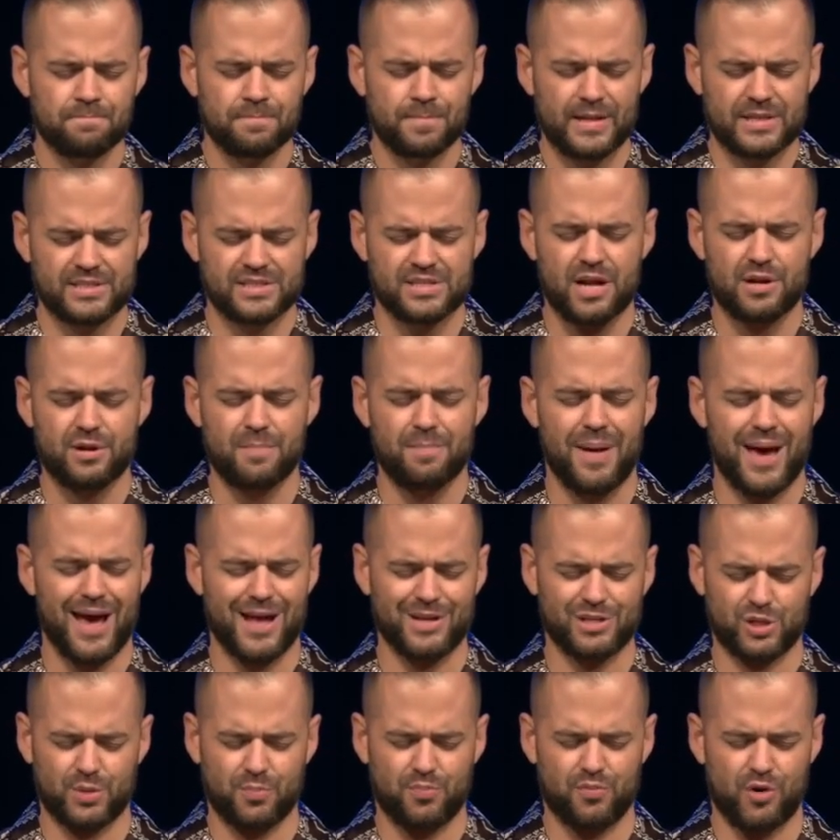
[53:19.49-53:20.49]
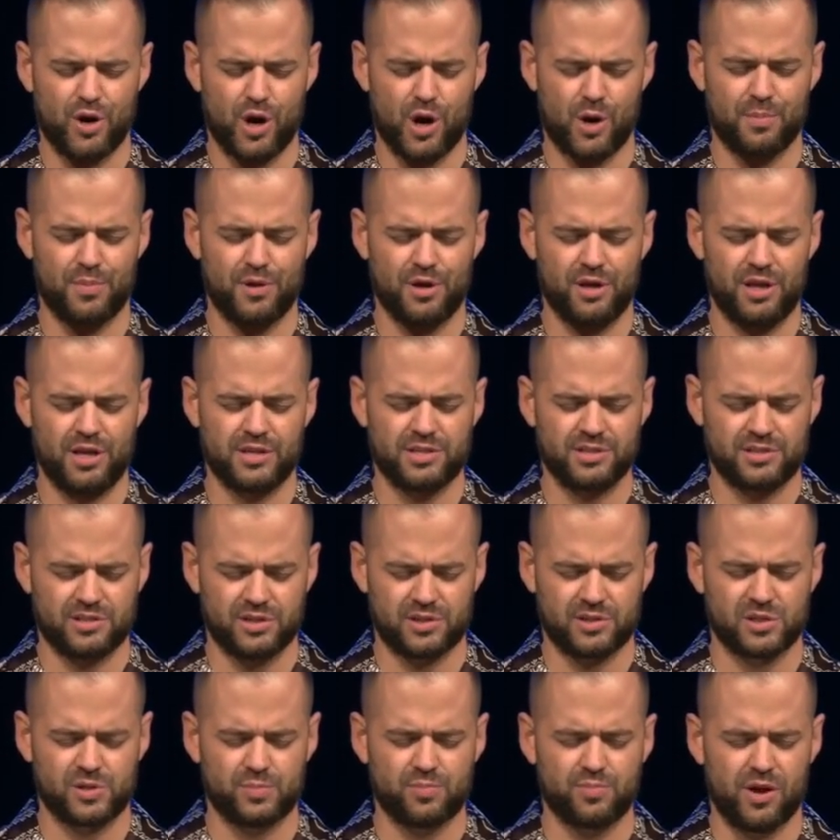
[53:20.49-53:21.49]
It's not a magic prayer, but it just
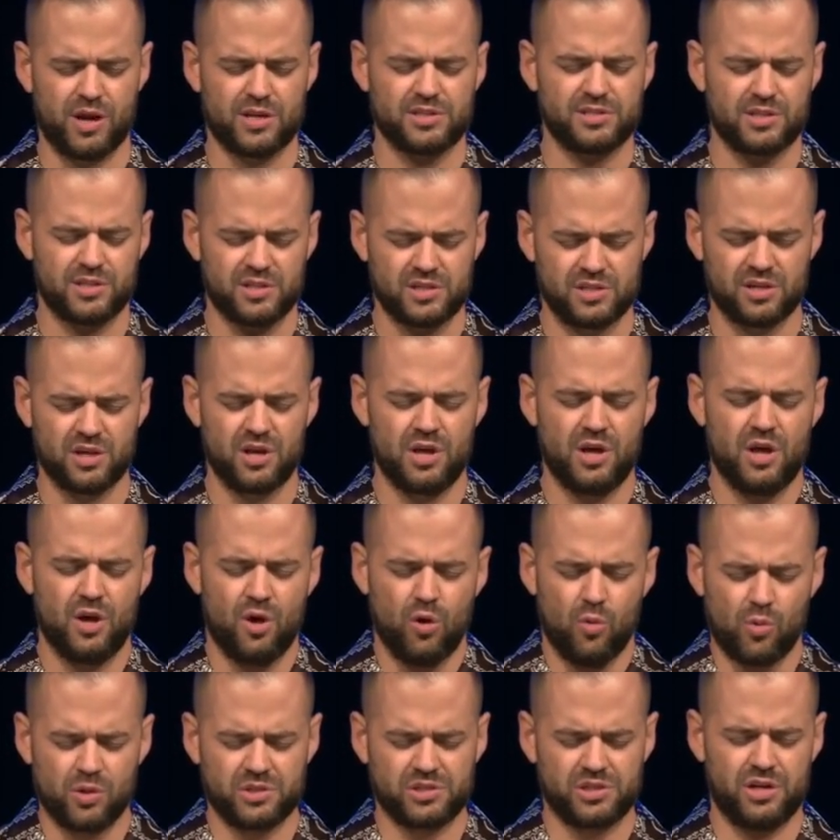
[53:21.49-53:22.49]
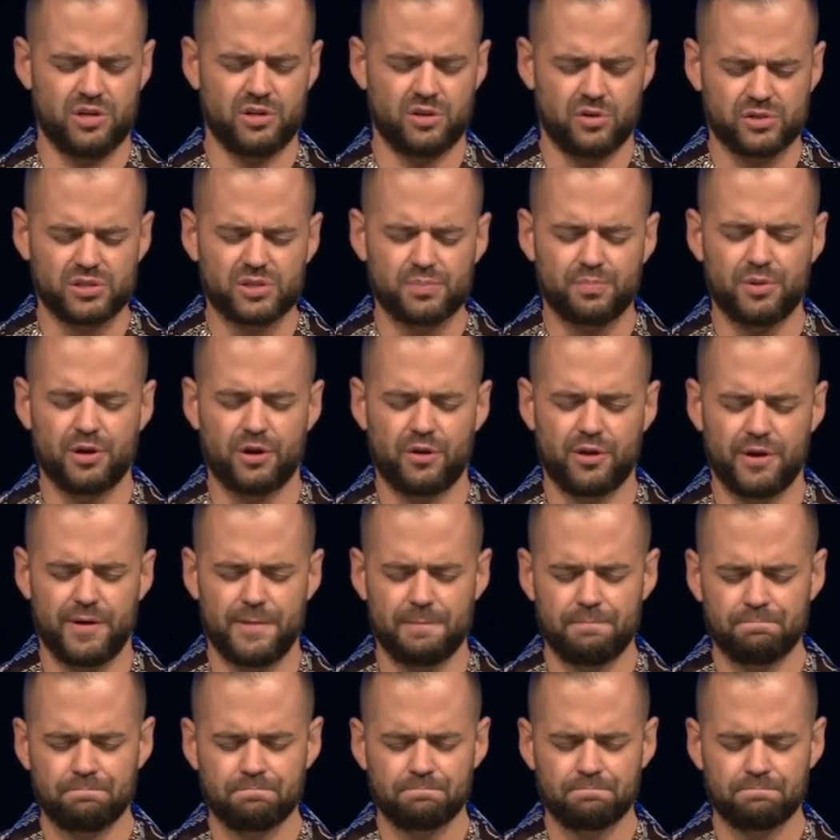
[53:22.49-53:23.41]
expresses what's in your spirit.